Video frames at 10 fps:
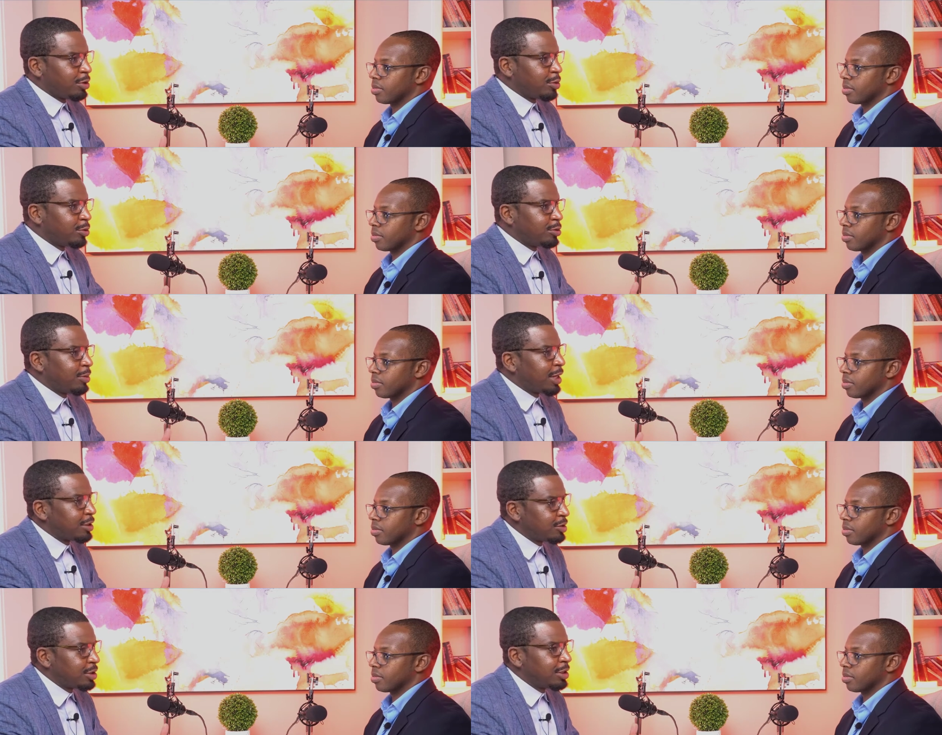Speaker 1: who's
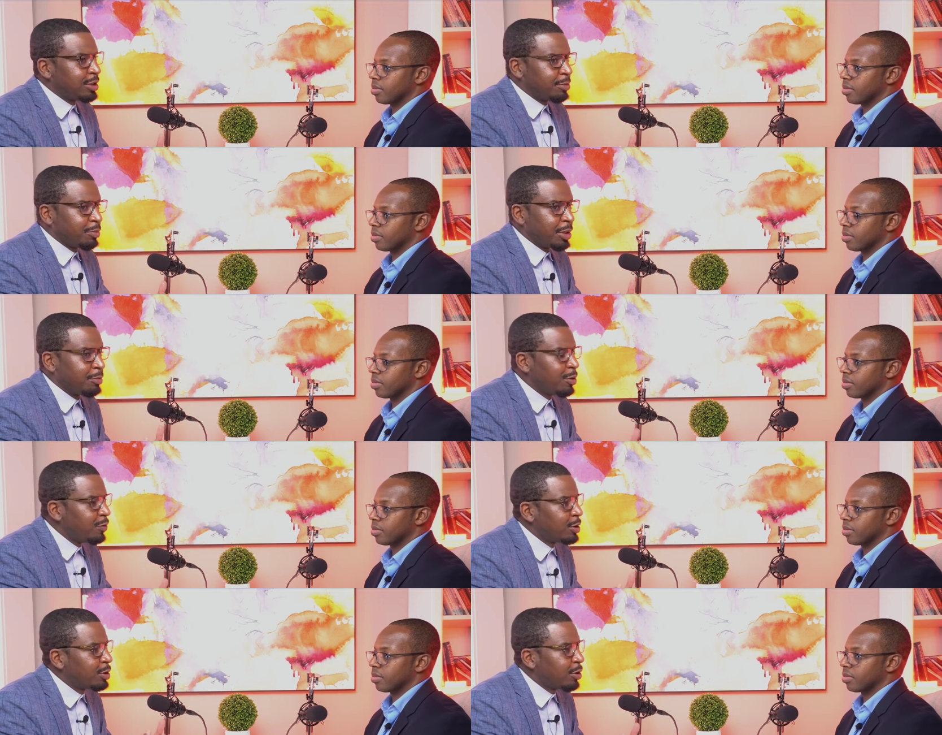managing and, and
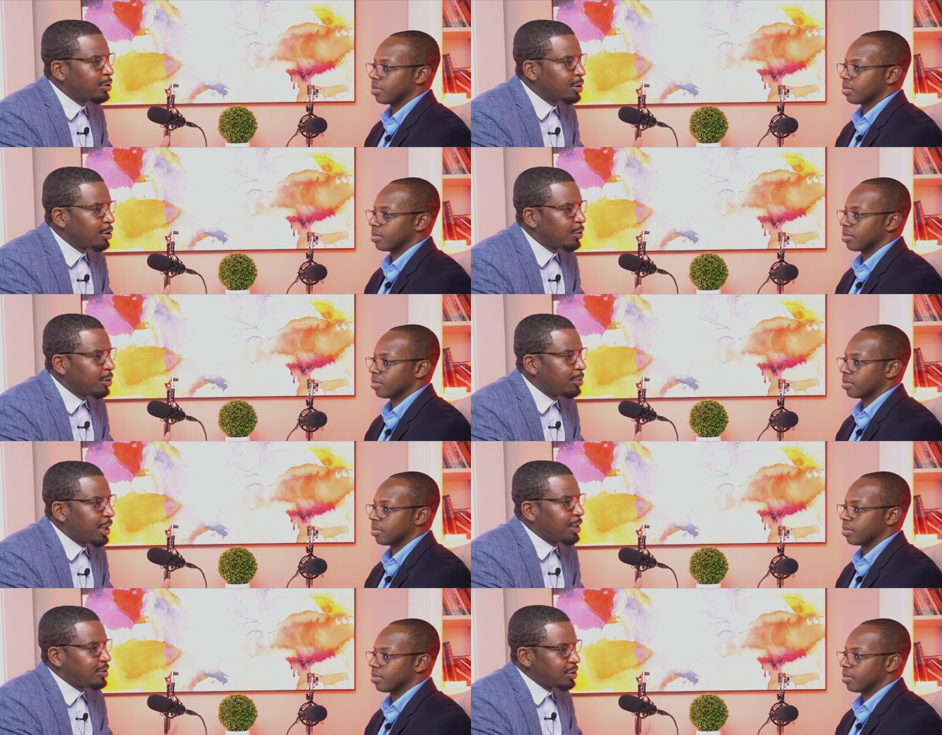moving along their career
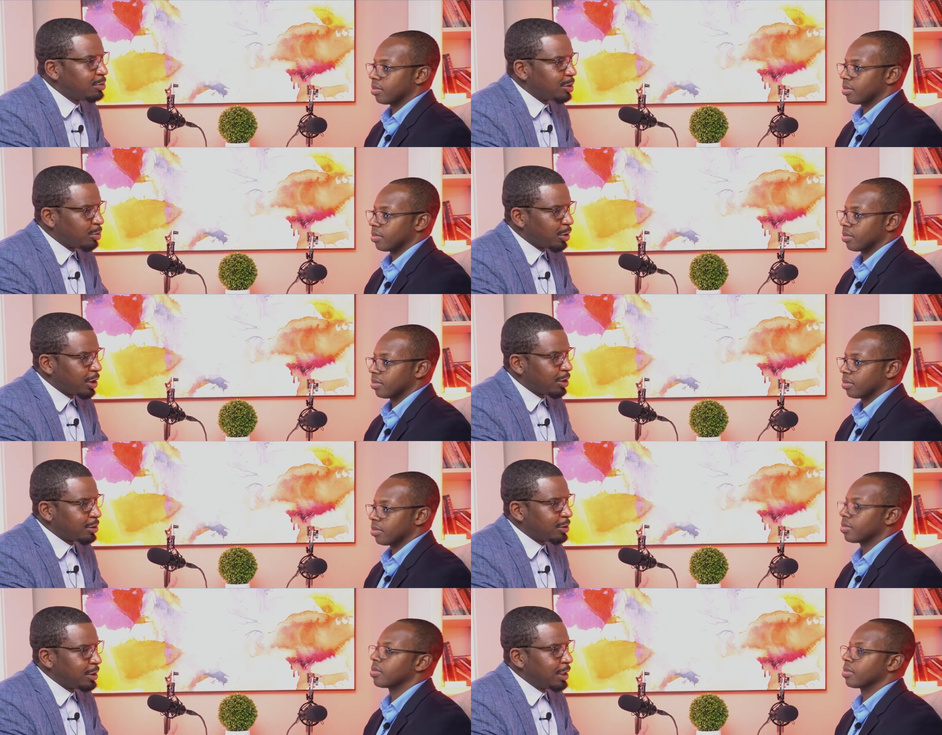path should be proud.
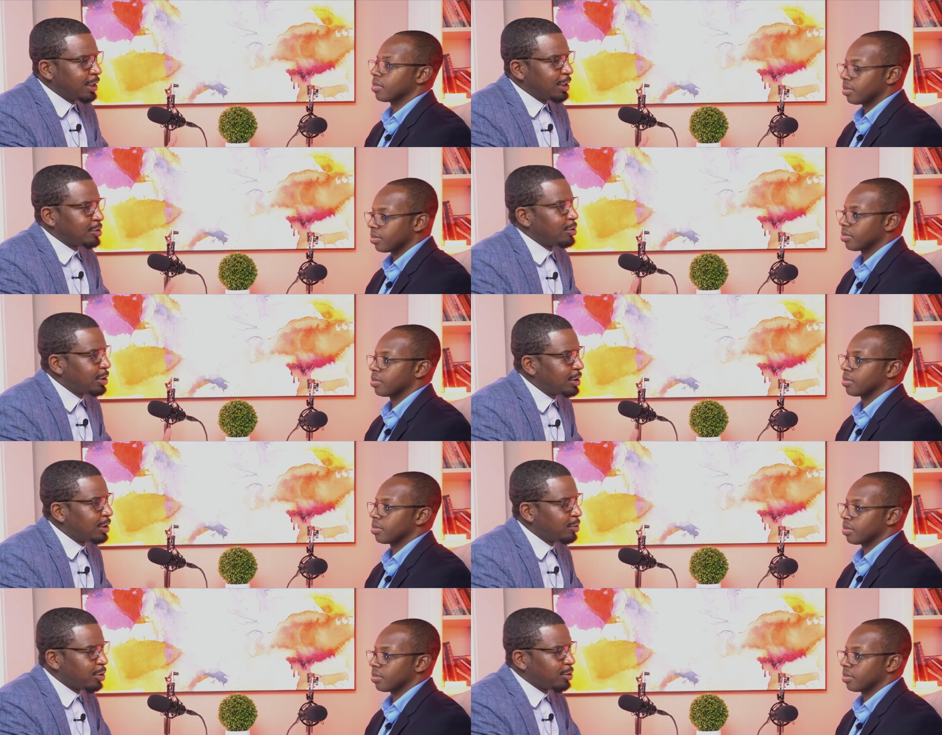Is there
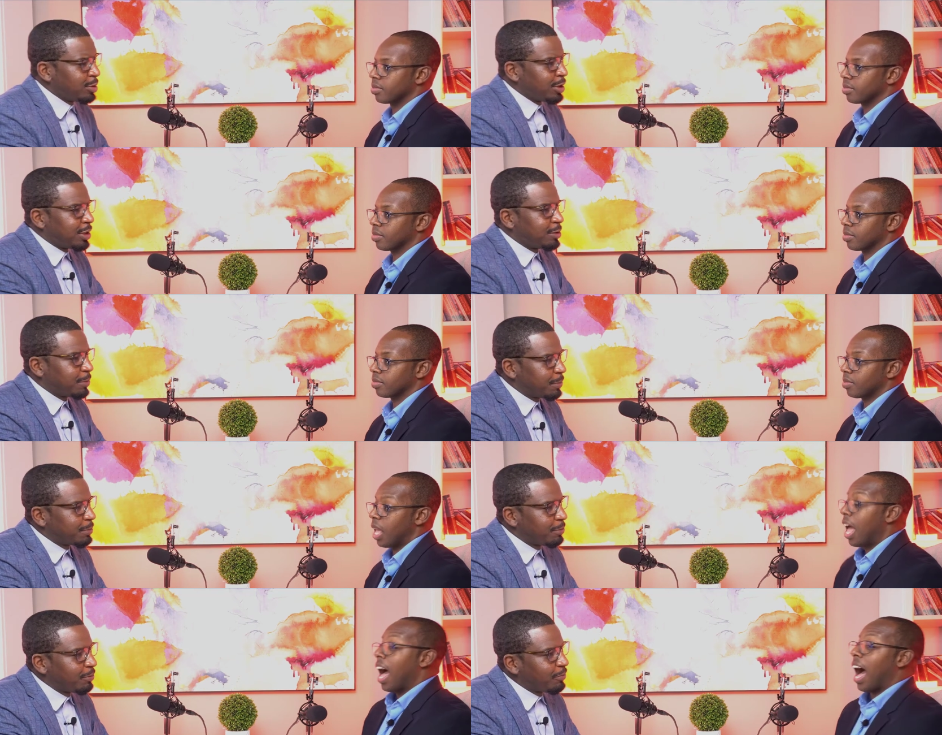anything wrong with that?
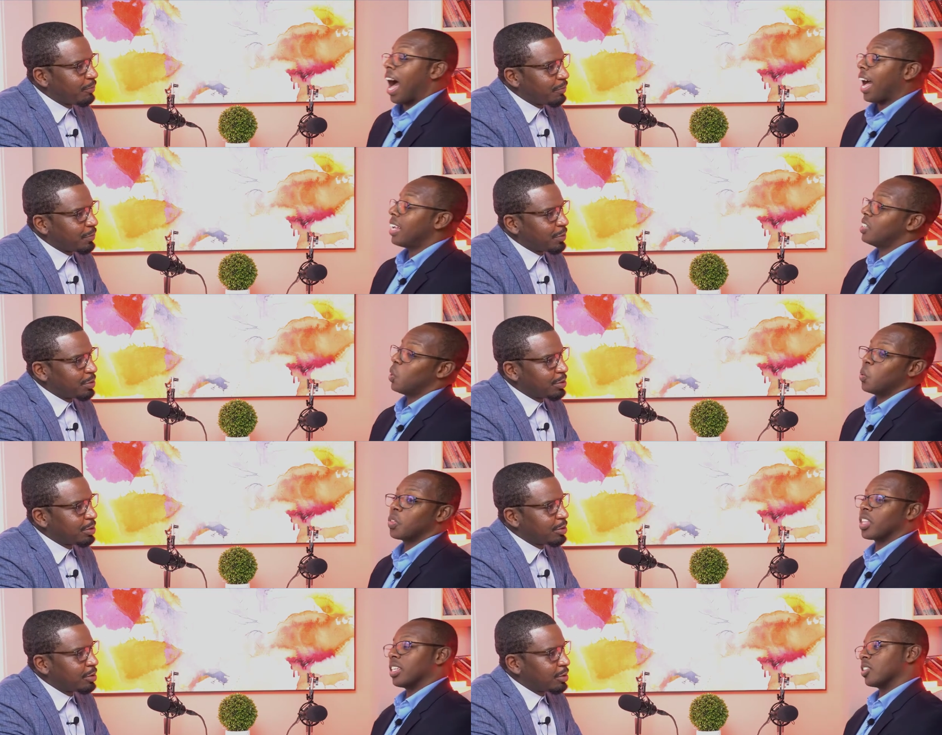
Speaker 2: I
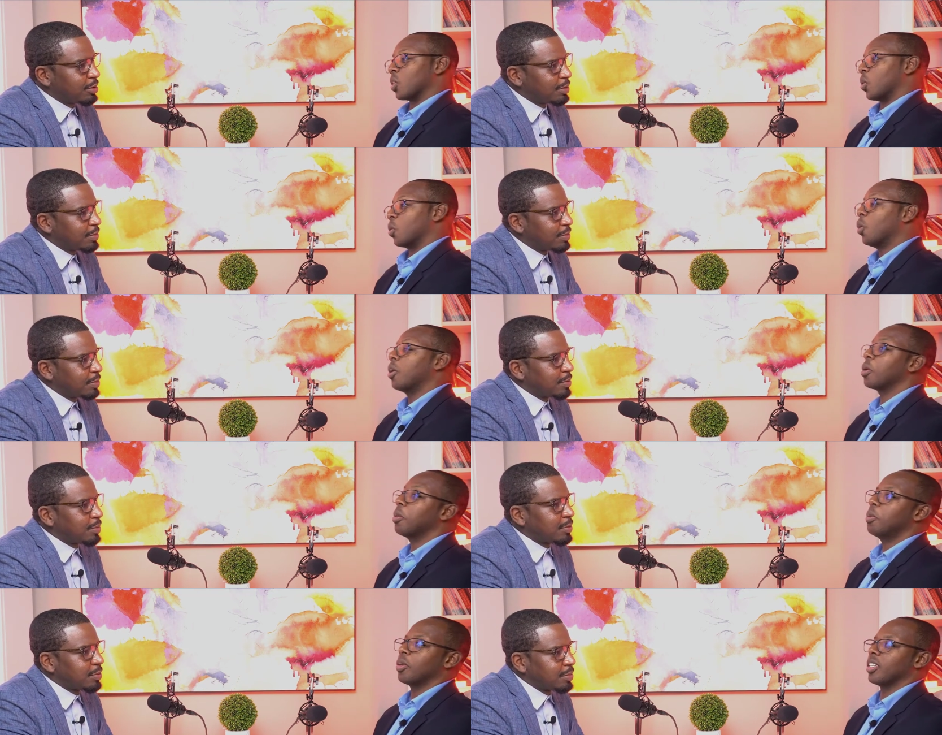don't think so. Well,
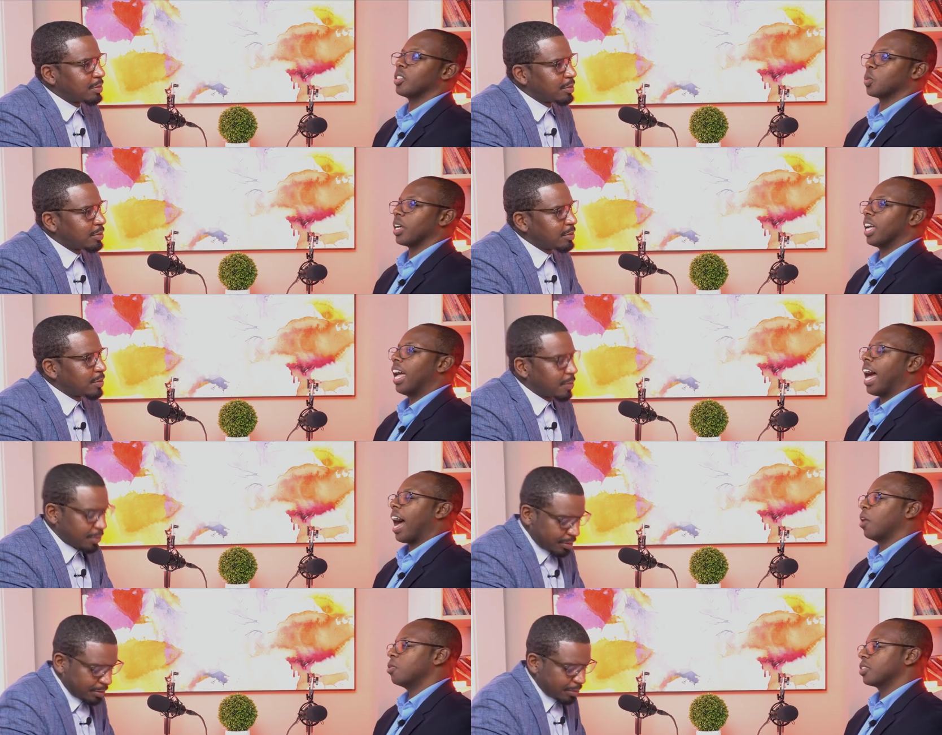let me put it this way.
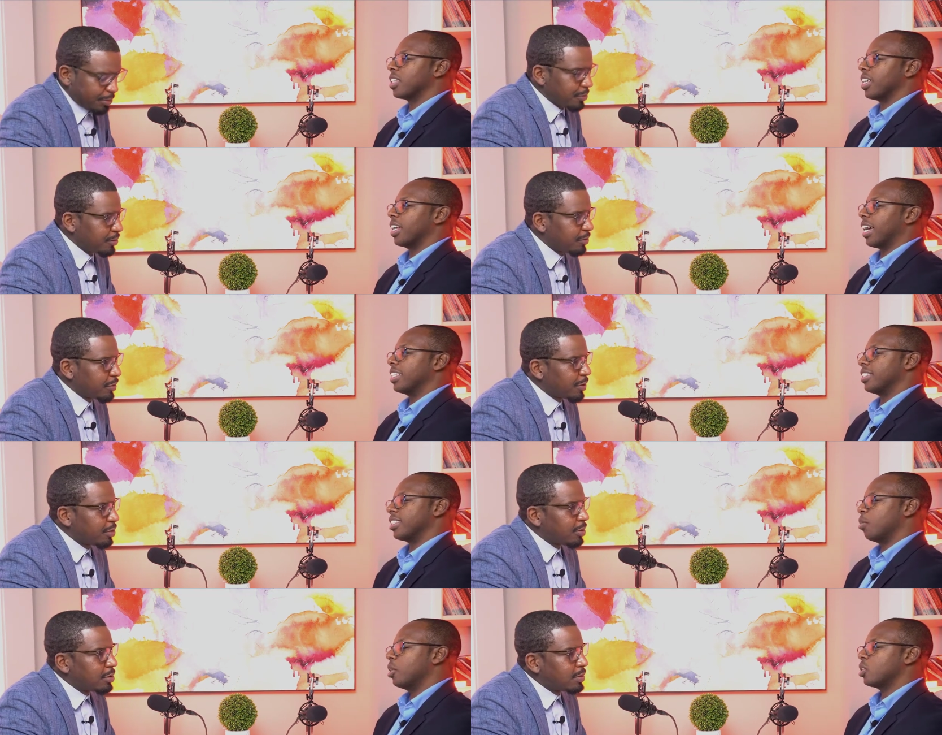I will say,
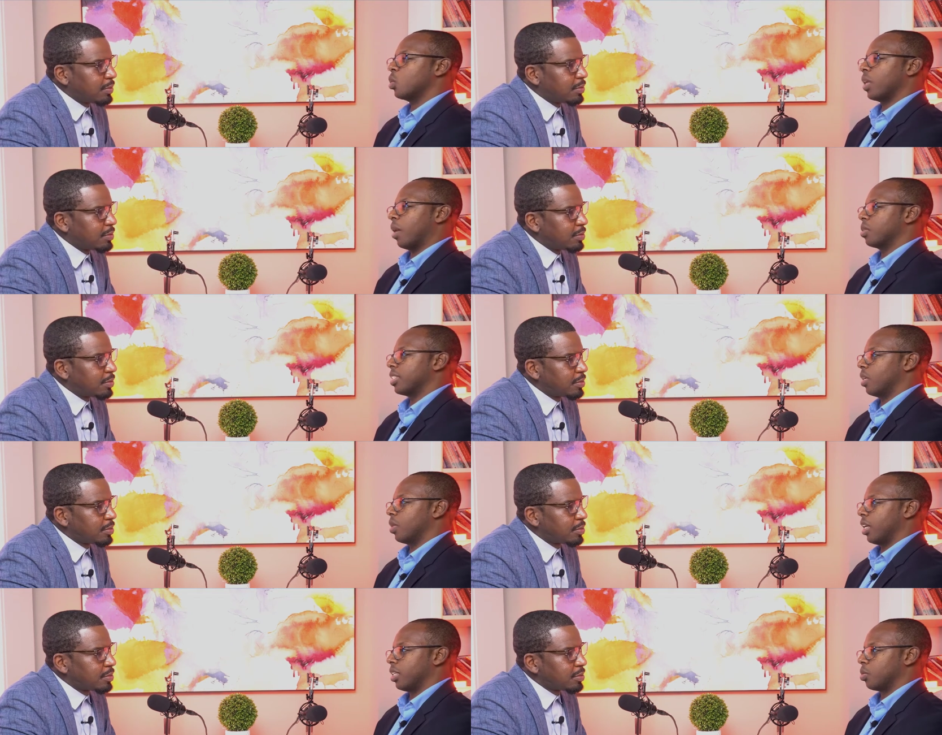similar to what I would say
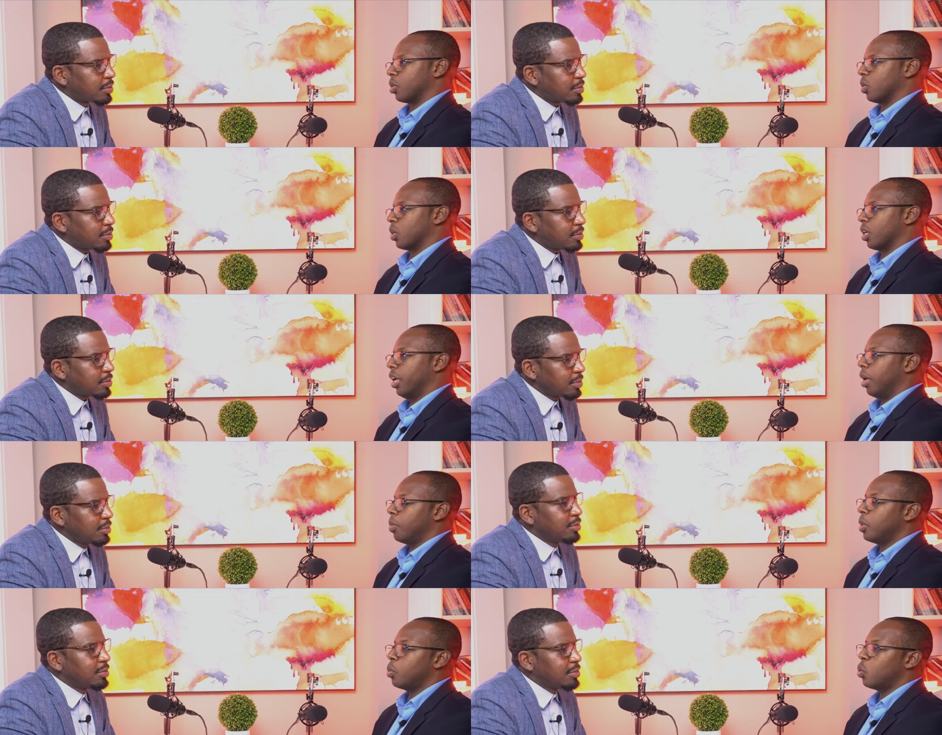with an entrepreneur, people